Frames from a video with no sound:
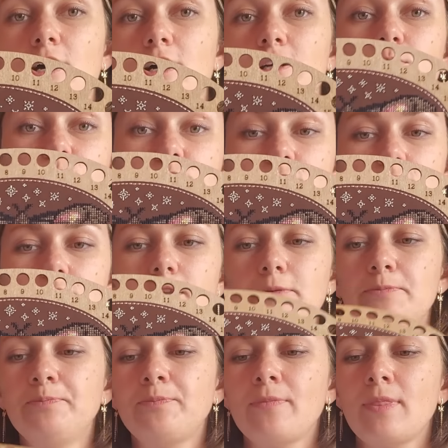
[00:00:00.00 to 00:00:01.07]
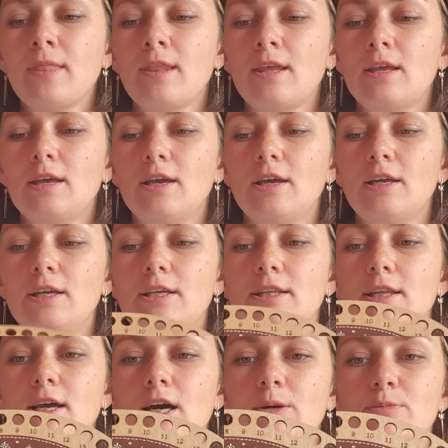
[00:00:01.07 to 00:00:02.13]
it was a kit.
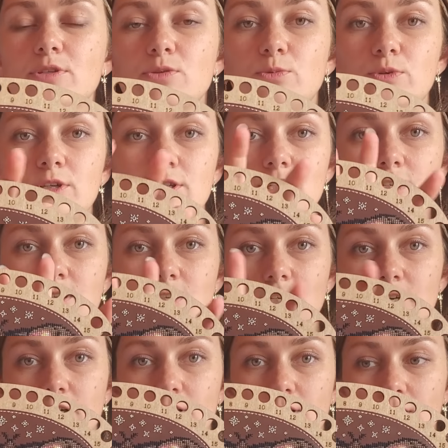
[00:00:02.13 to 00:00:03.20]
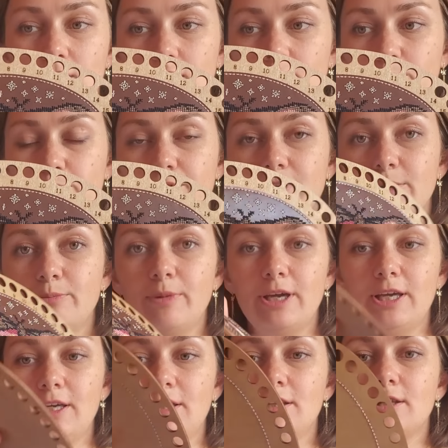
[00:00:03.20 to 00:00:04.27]
It comes with
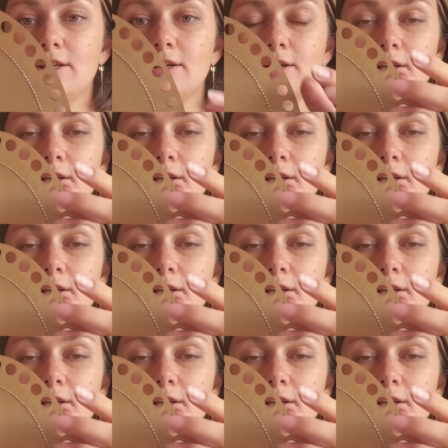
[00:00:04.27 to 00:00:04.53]
pre-made